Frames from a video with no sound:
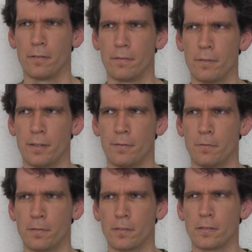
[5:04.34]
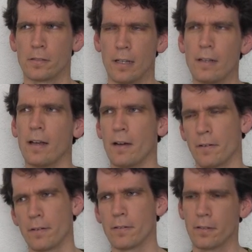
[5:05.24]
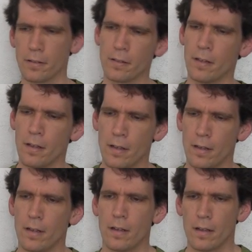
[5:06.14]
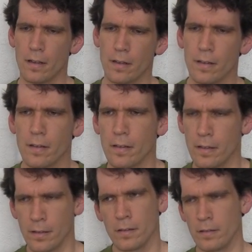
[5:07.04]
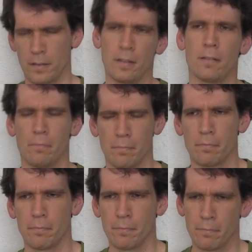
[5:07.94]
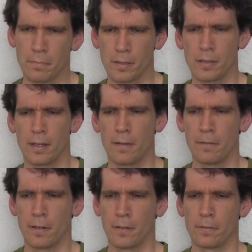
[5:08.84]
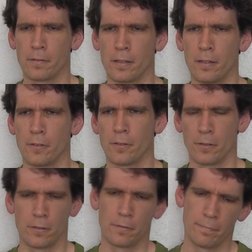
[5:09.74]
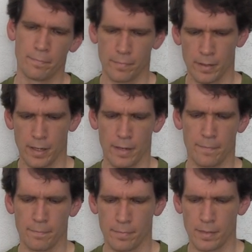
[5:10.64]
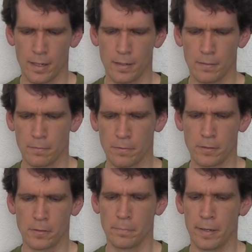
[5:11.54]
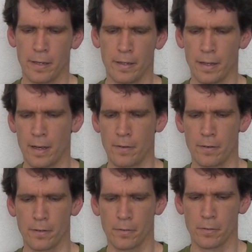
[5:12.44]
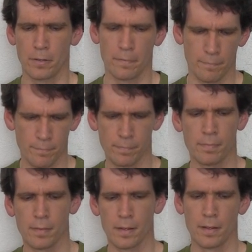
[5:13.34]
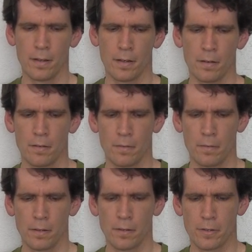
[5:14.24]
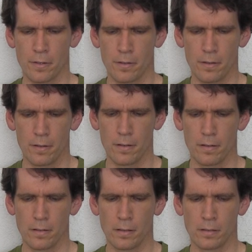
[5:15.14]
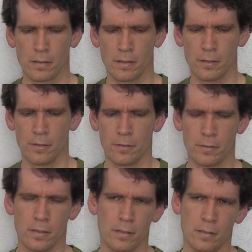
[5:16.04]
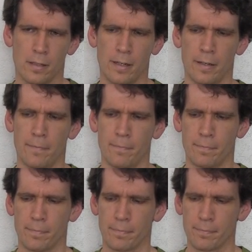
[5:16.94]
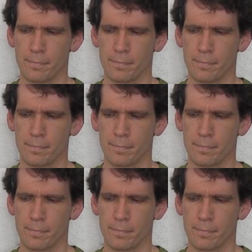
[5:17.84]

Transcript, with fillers: that would be full 10 hours. Yeah, and then plus a half hour for lunch. So yeah, 10 full paying hours. Which, which, little good news is that